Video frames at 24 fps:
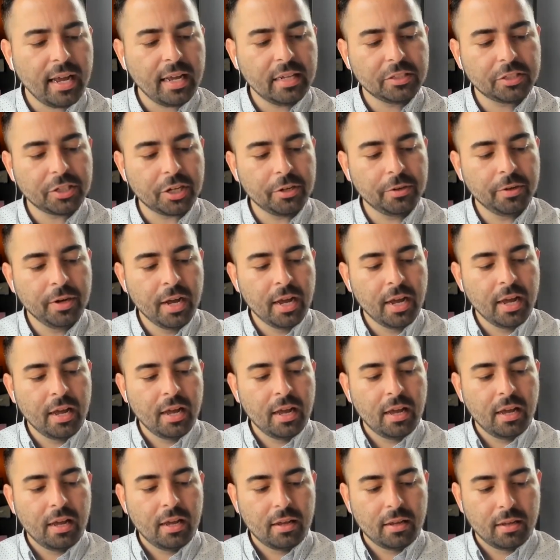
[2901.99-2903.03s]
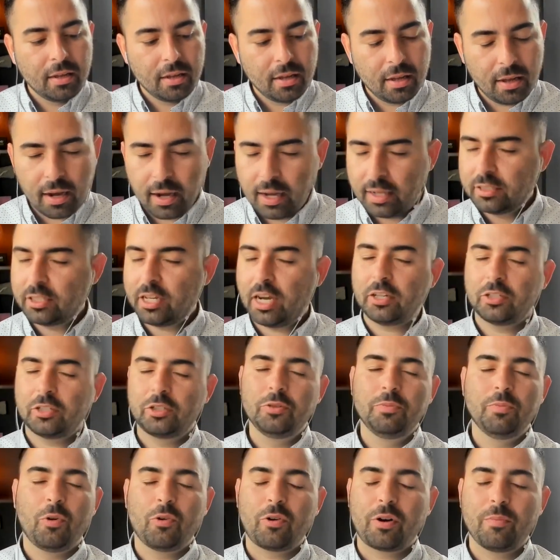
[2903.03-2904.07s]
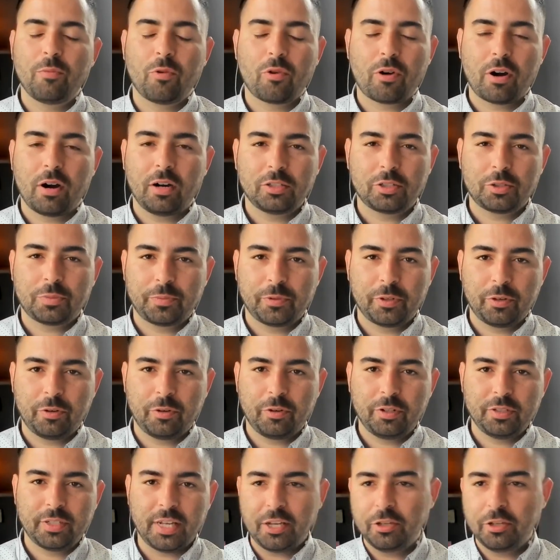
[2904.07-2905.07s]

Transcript: And so I talked to more and more entrepreneurs.